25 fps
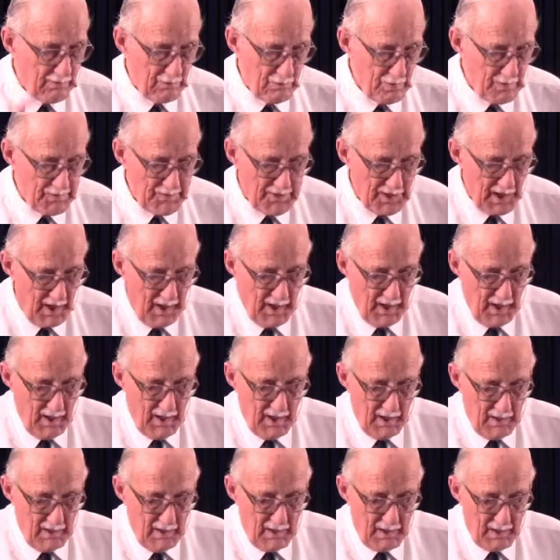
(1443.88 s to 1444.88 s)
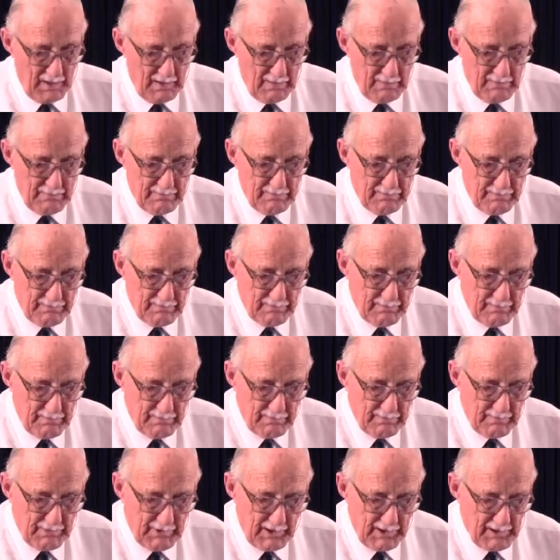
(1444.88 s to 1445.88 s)
two other groups
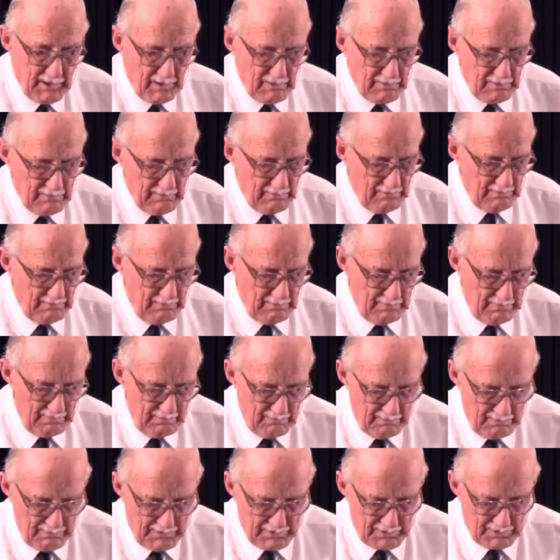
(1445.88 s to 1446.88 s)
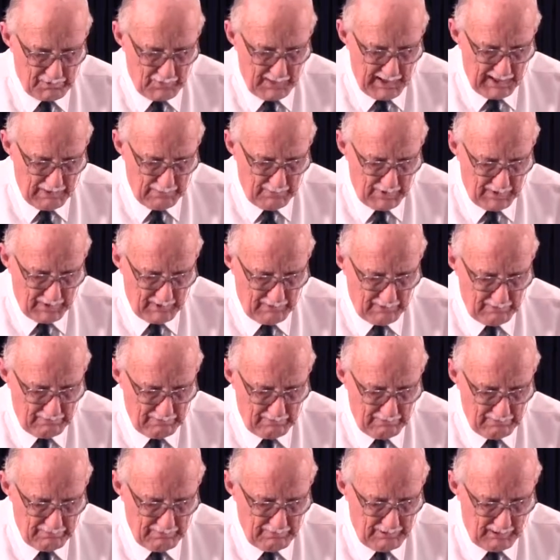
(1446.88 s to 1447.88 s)
that don't square with
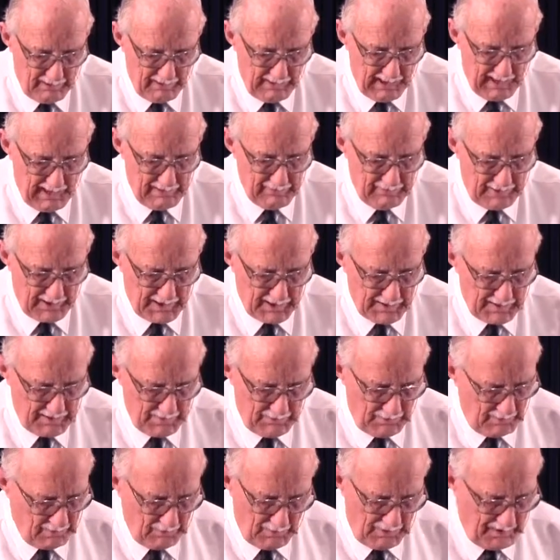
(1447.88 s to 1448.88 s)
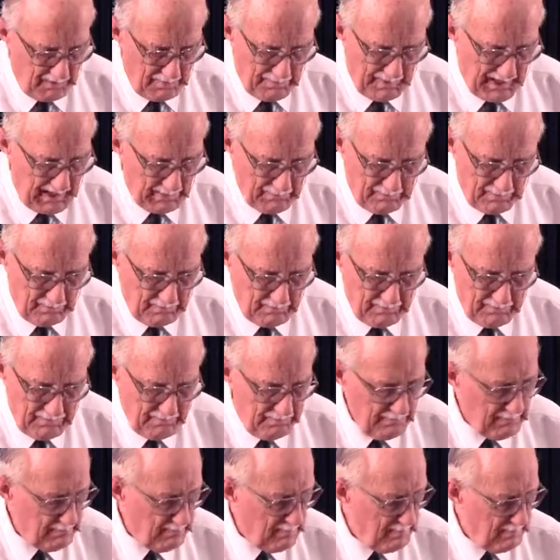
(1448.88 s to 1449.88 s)
the Adventist, with
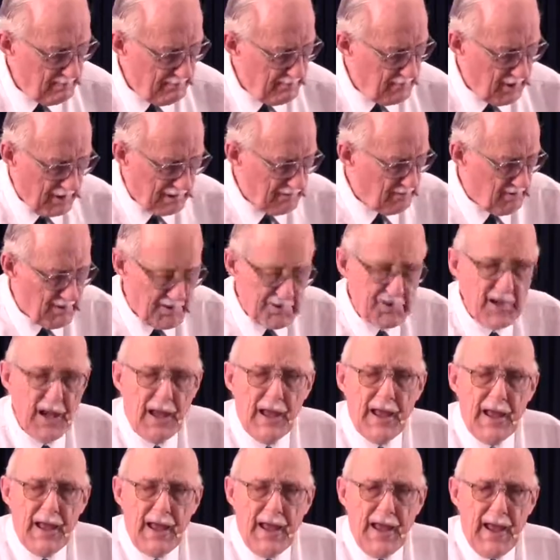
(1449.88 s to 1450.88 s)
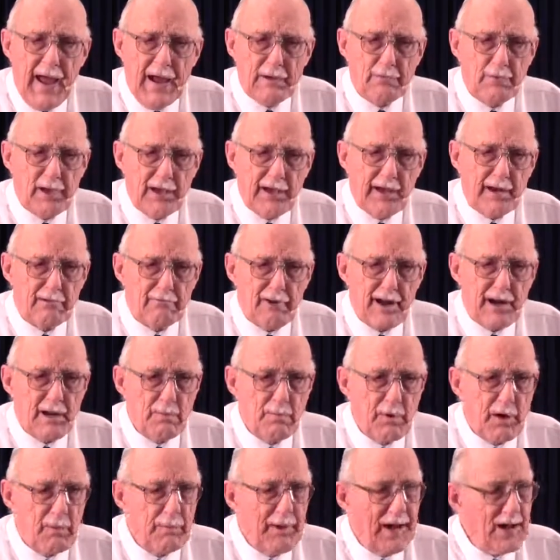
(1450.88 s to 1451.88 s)
Bible doctrines. And we're going to
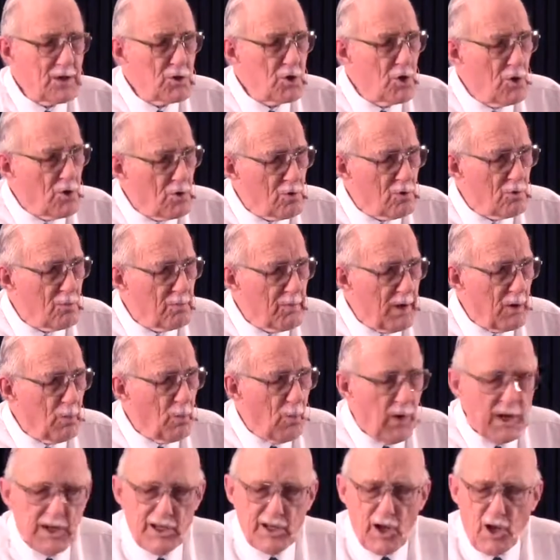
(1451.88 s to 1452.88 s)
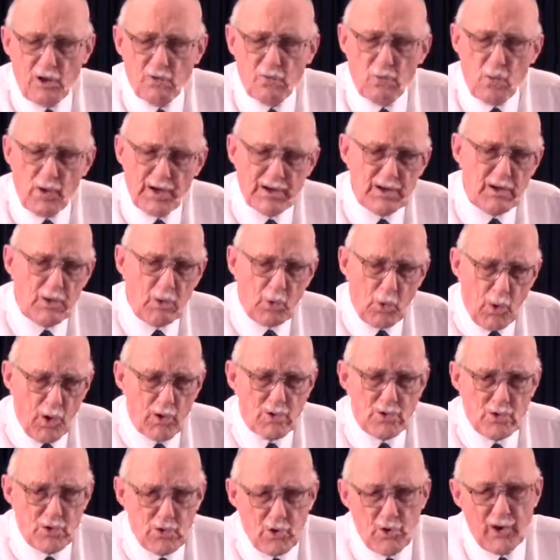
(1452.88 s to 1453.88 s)
write a book about you. But we don't want to
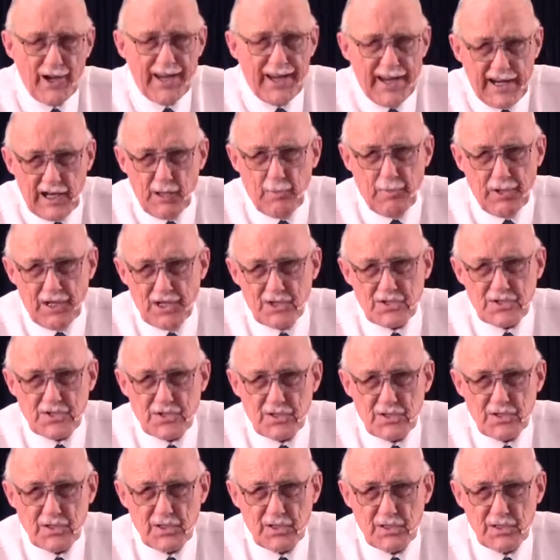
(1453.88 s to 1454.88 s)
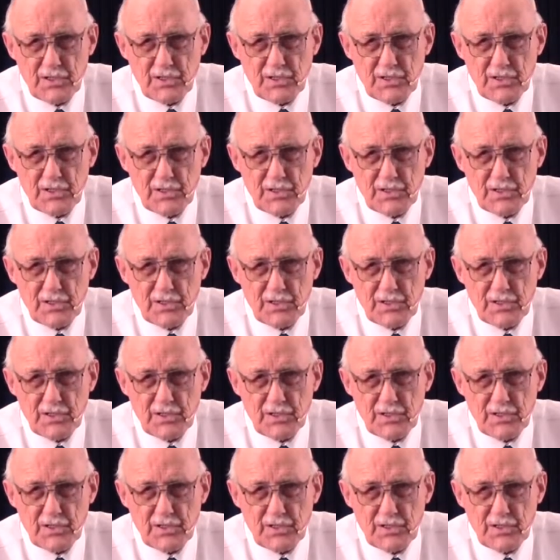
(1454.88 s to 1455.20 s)
quote your enemies